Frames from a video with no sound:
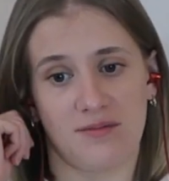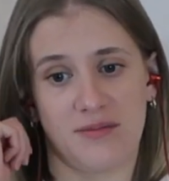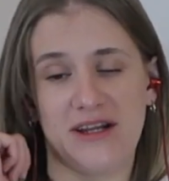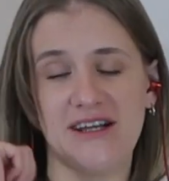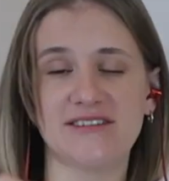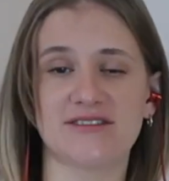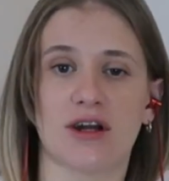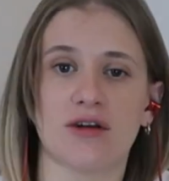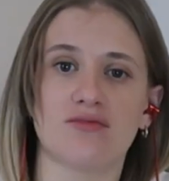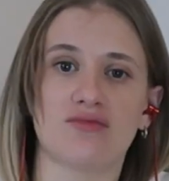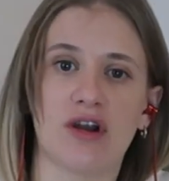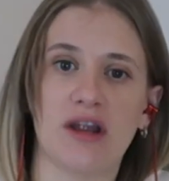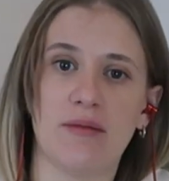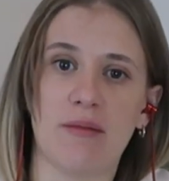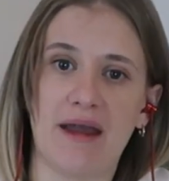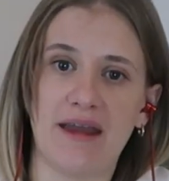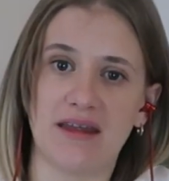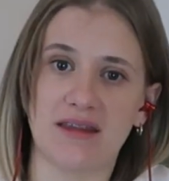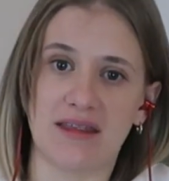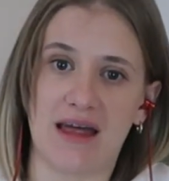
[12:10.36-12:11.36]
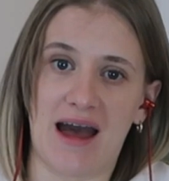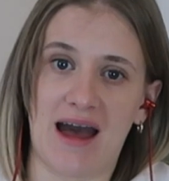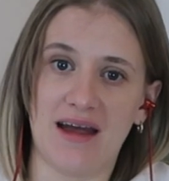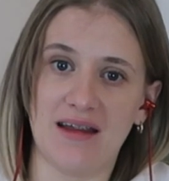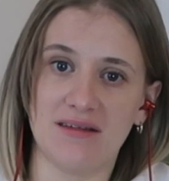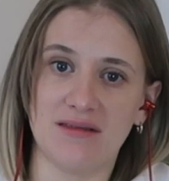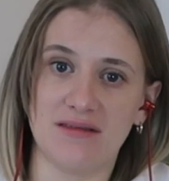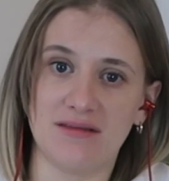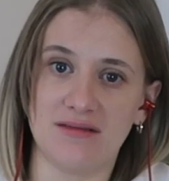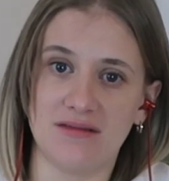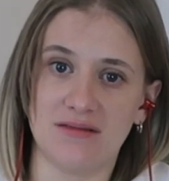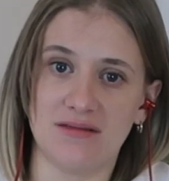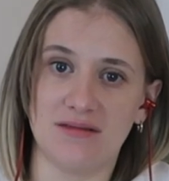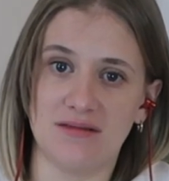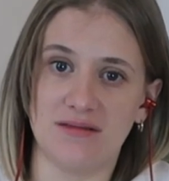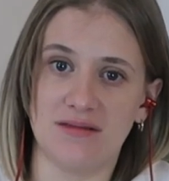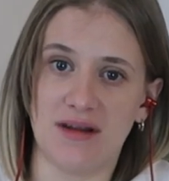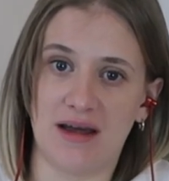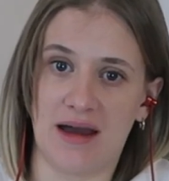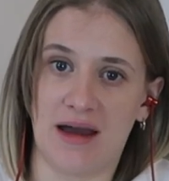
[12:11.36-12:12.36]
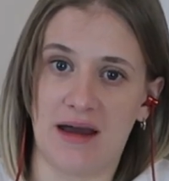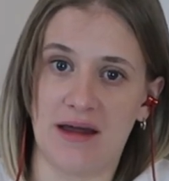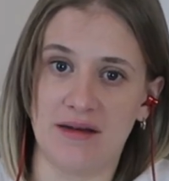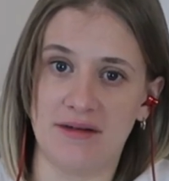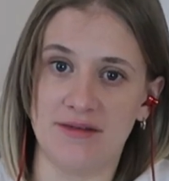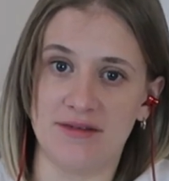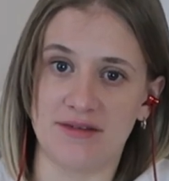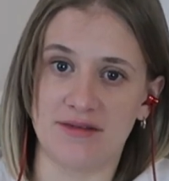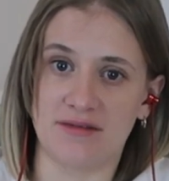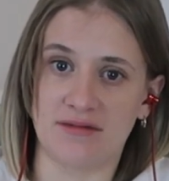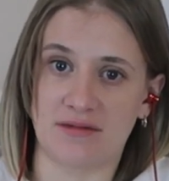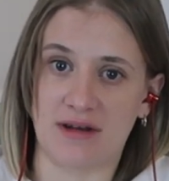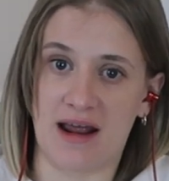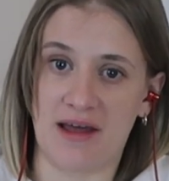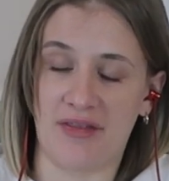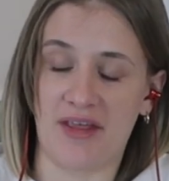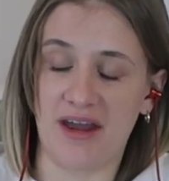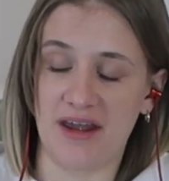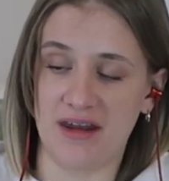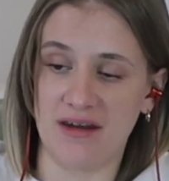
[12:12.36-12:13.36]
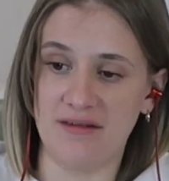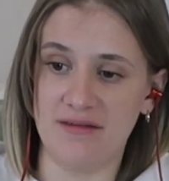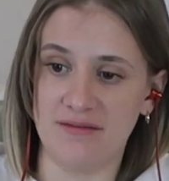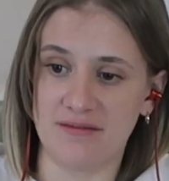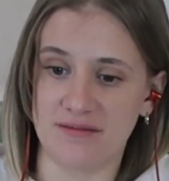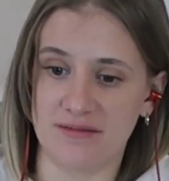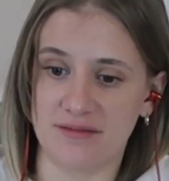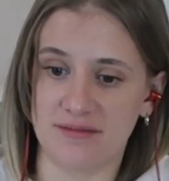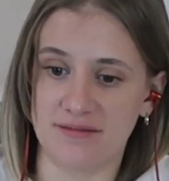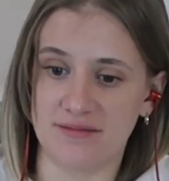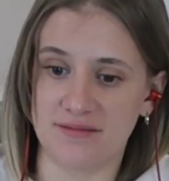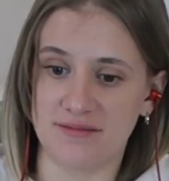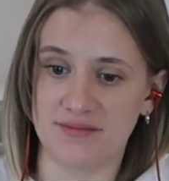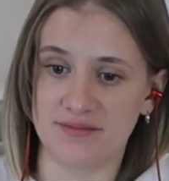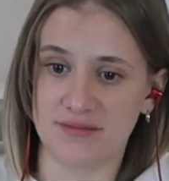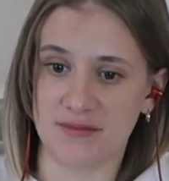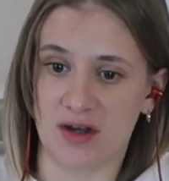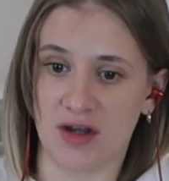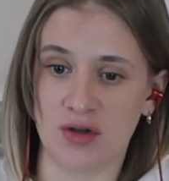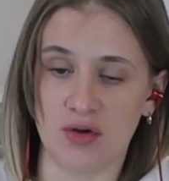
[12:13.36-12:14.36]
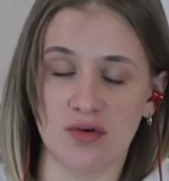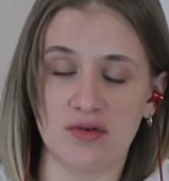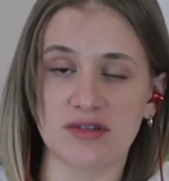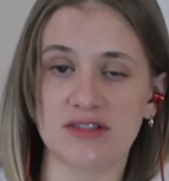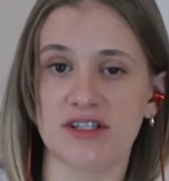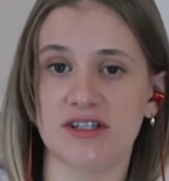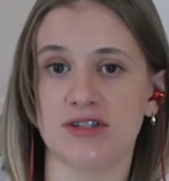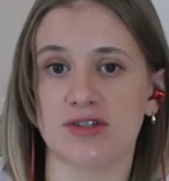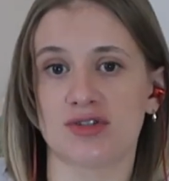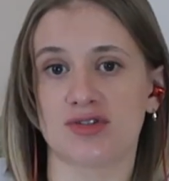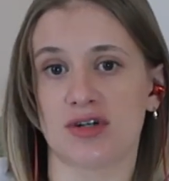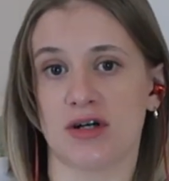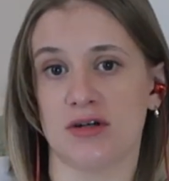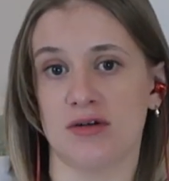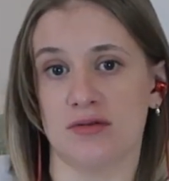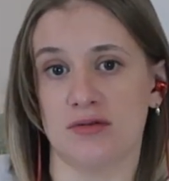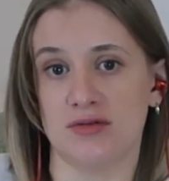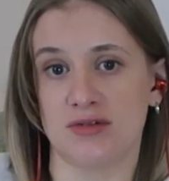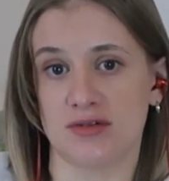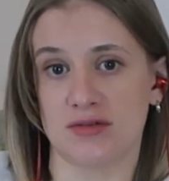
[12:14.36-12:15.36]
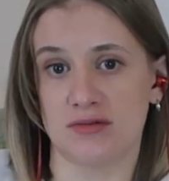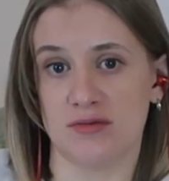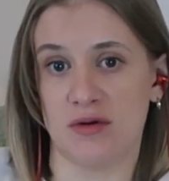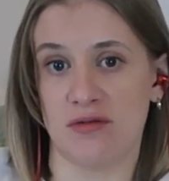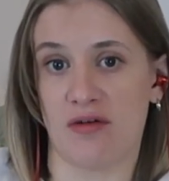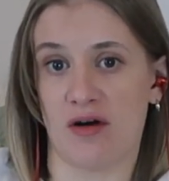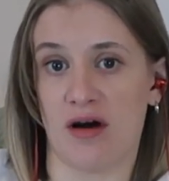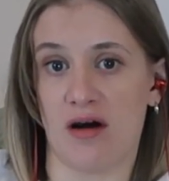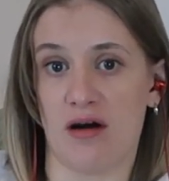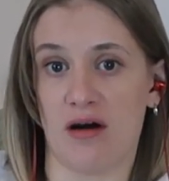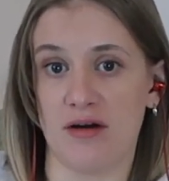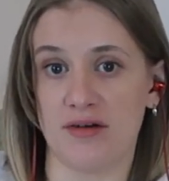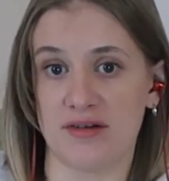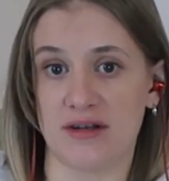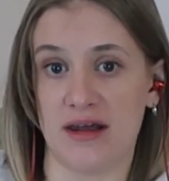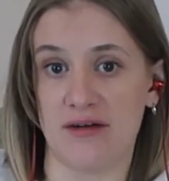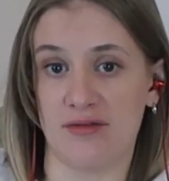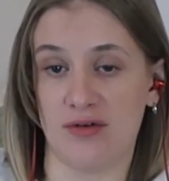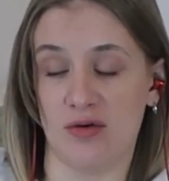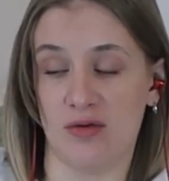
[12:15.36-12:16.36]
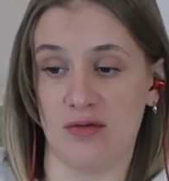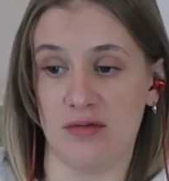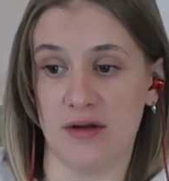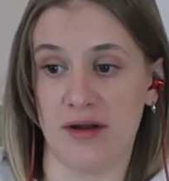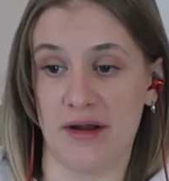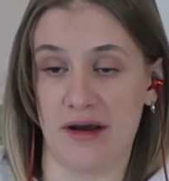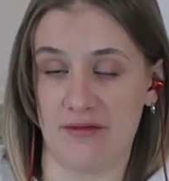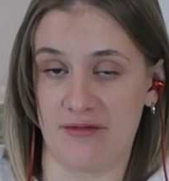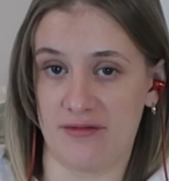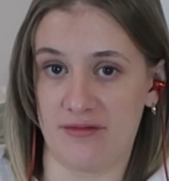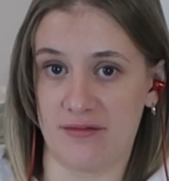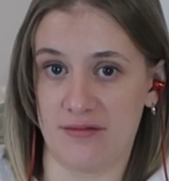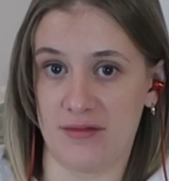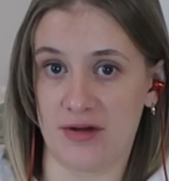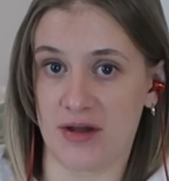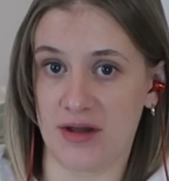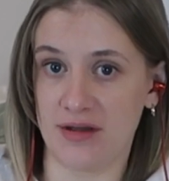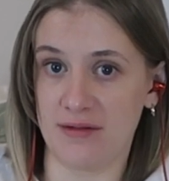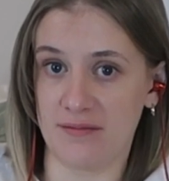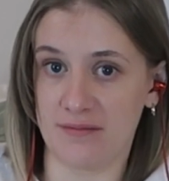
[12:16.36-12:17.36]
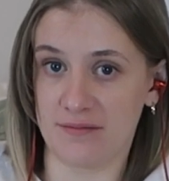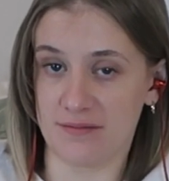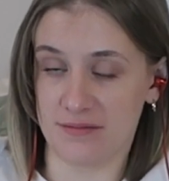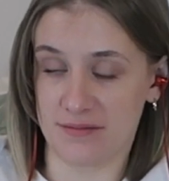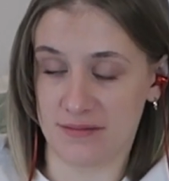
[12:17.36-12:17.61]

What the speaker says: Please don't remake that and add that in. I already struggled with hard level enough, okay?